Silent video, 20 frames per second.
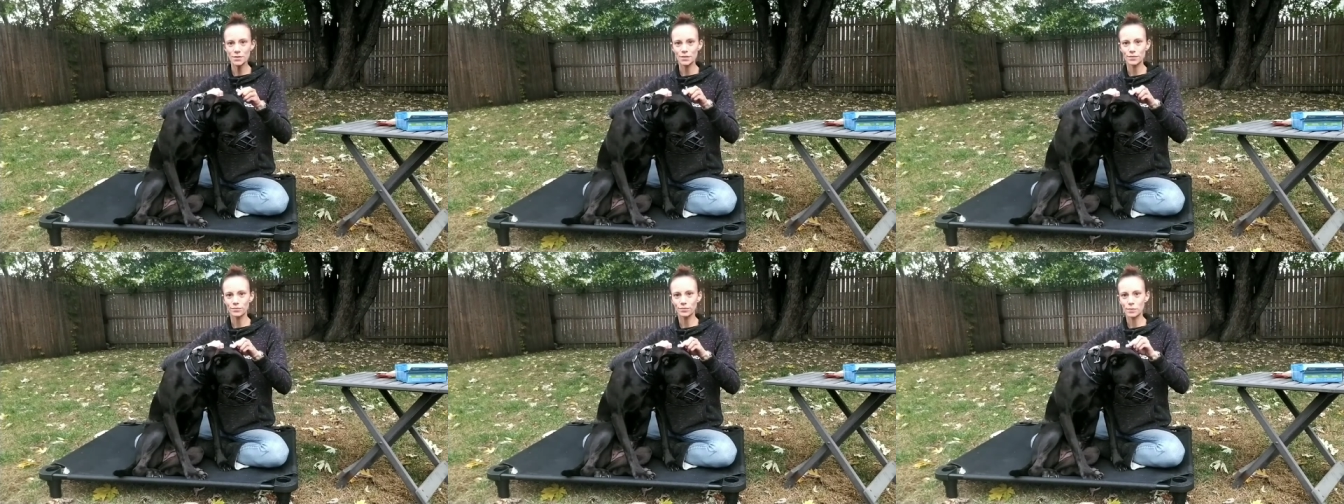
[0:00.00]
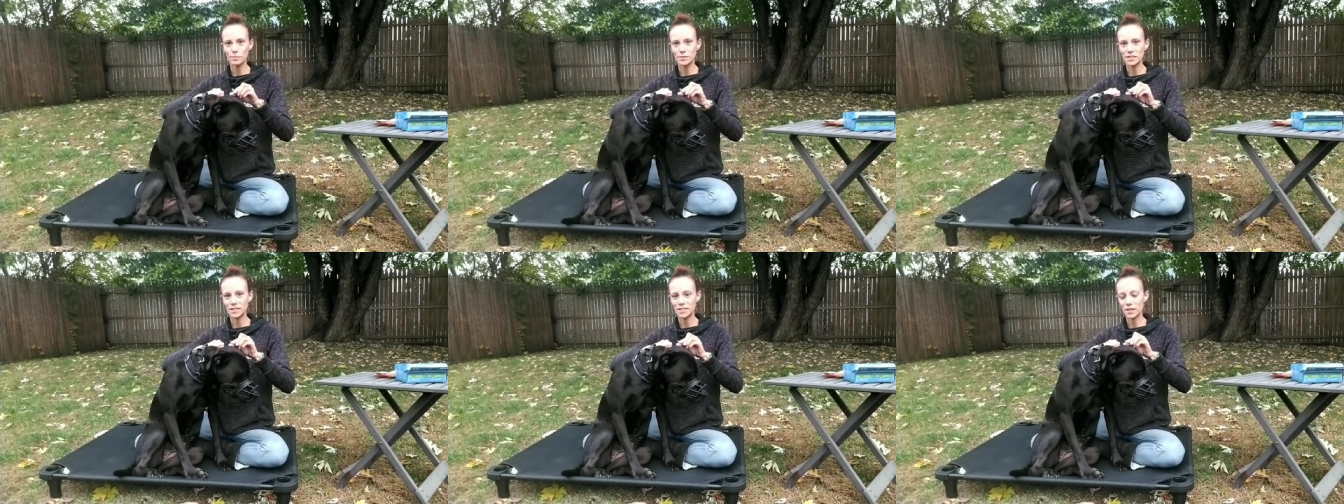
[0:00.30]
you would
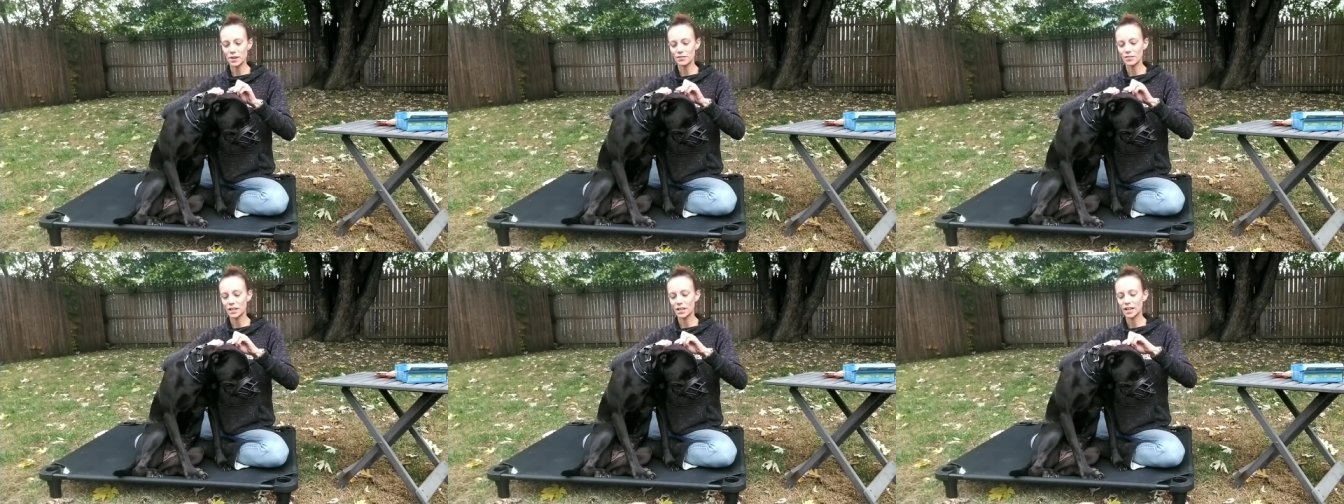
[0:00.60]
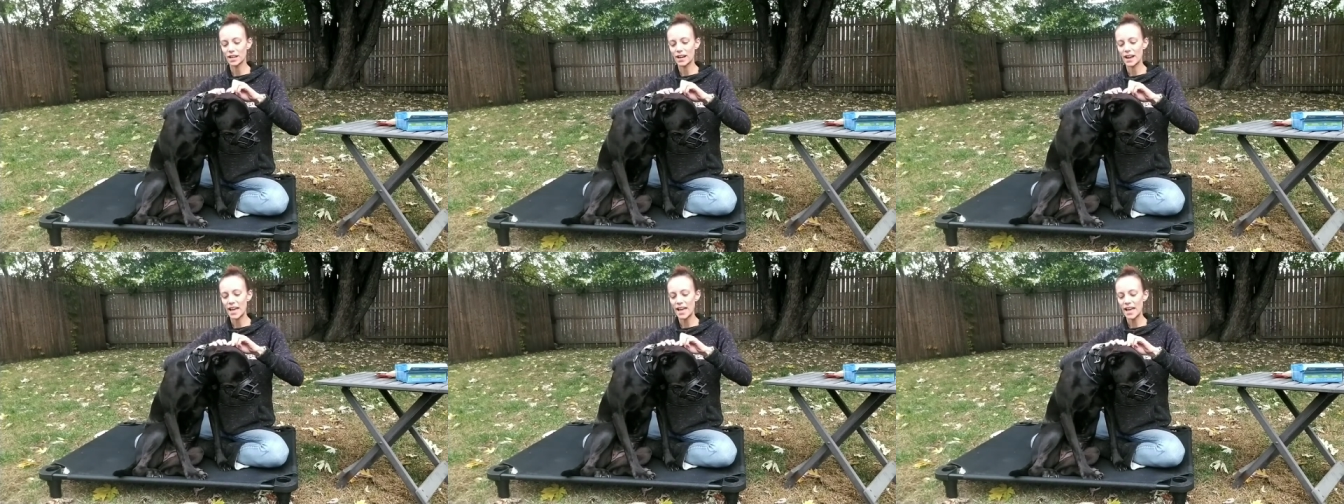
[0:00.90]
flip this over
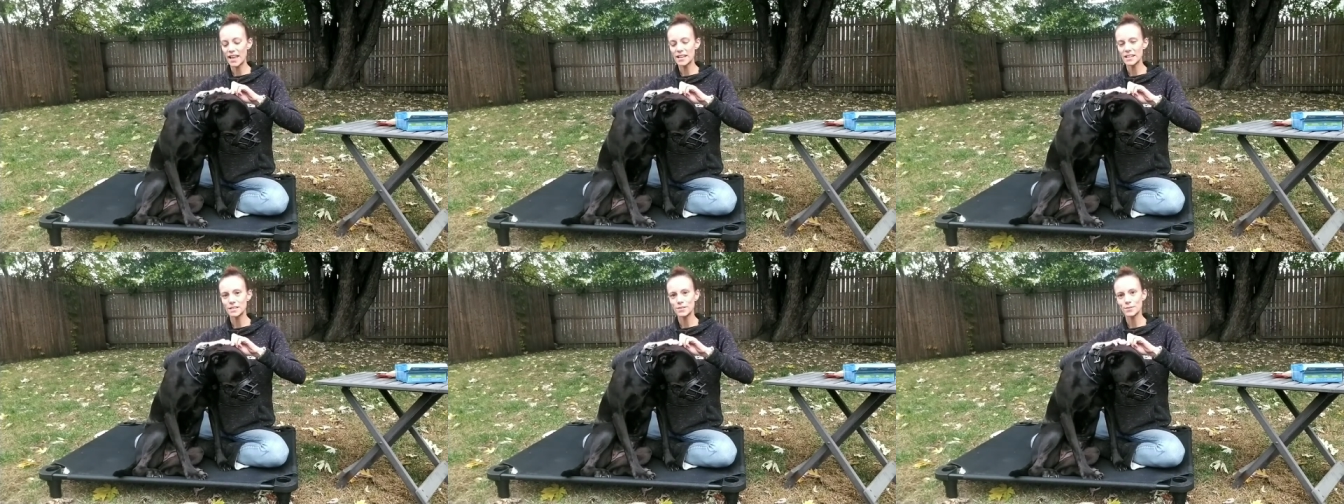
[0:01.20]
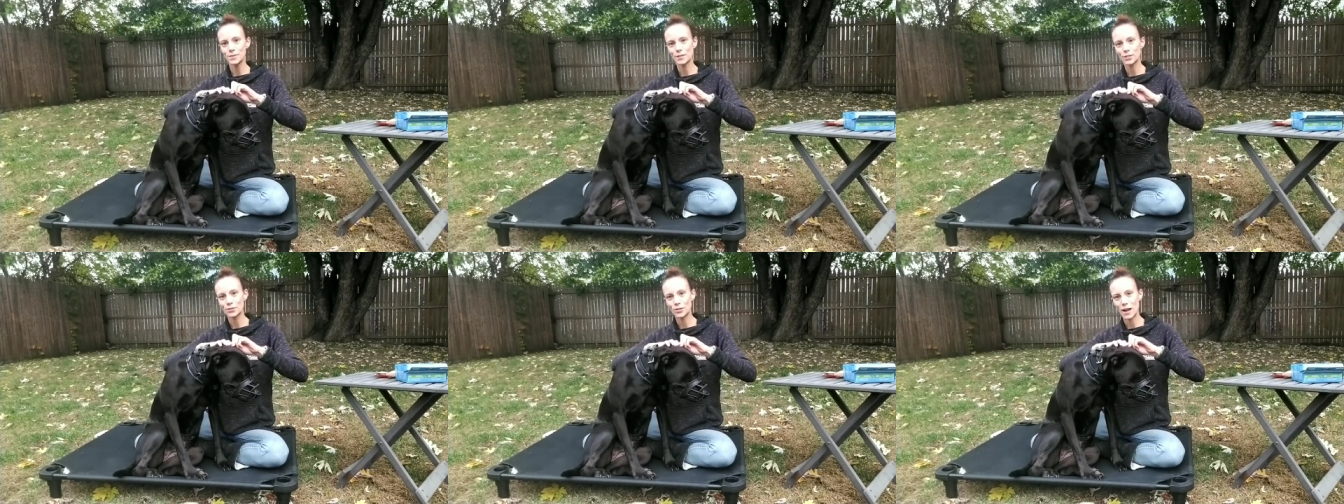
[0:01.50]
her head and you
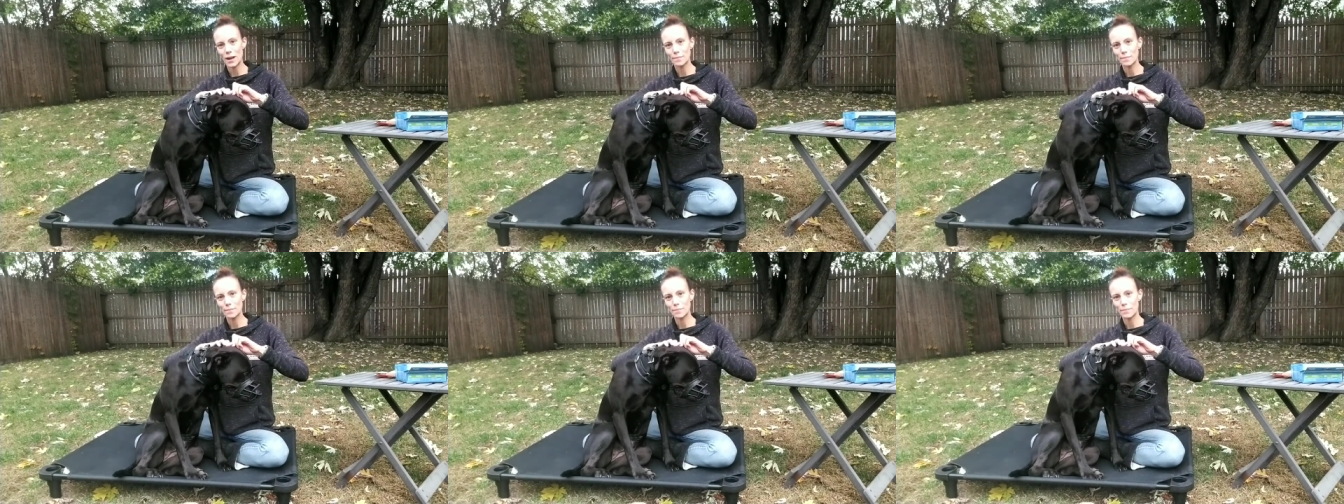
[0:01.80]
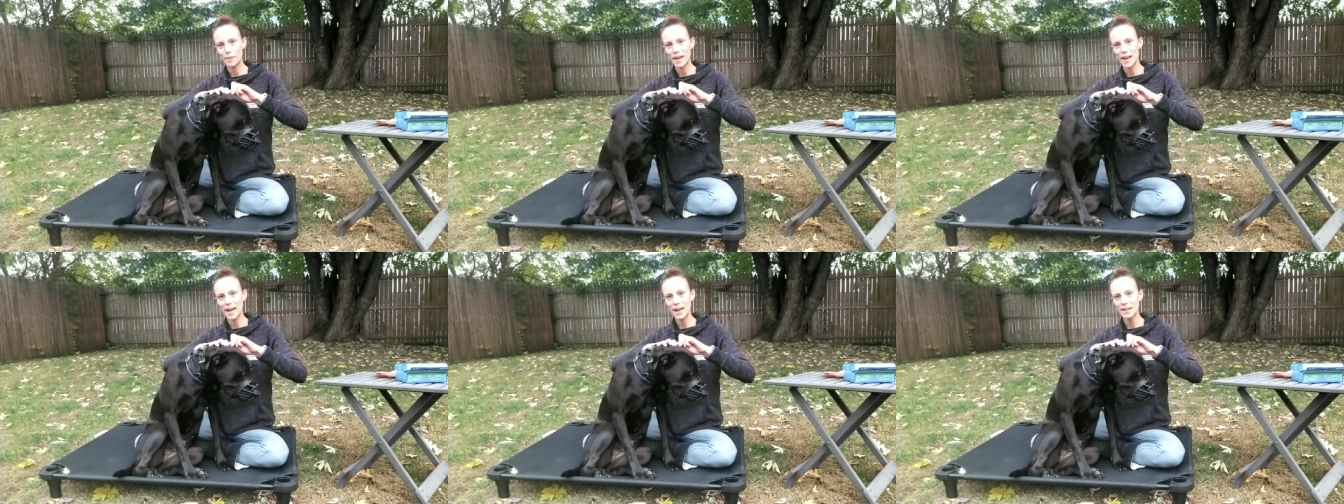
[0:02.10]
would strap
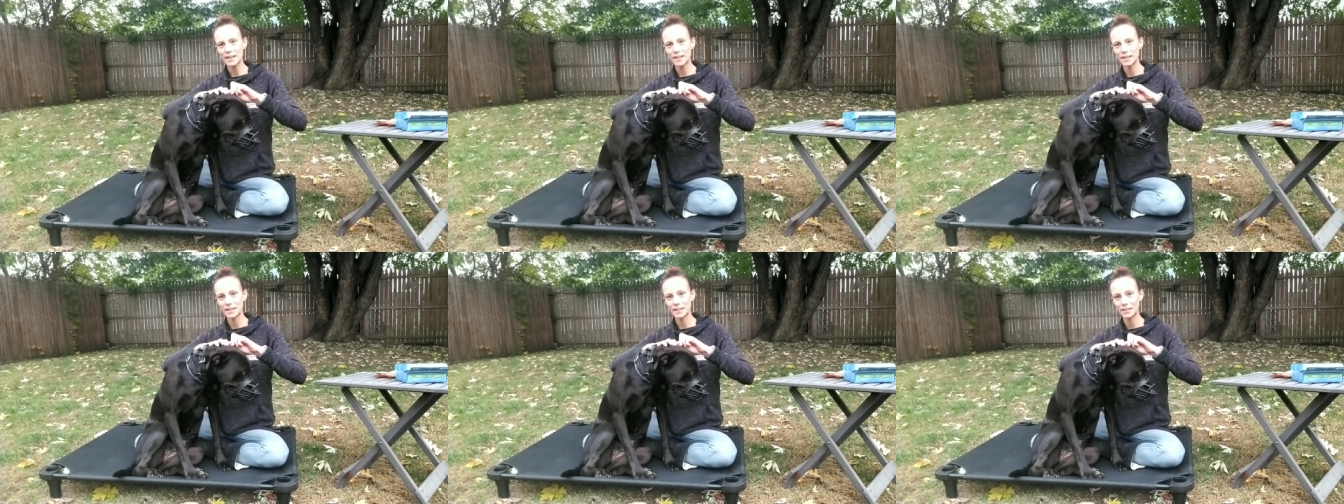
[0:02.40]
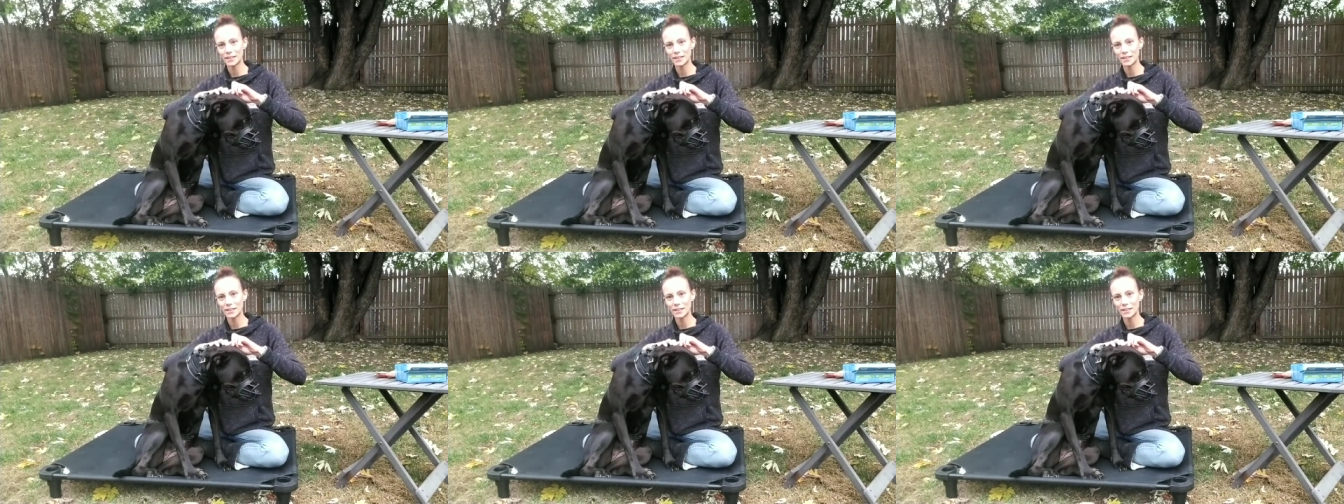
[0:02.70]
it back.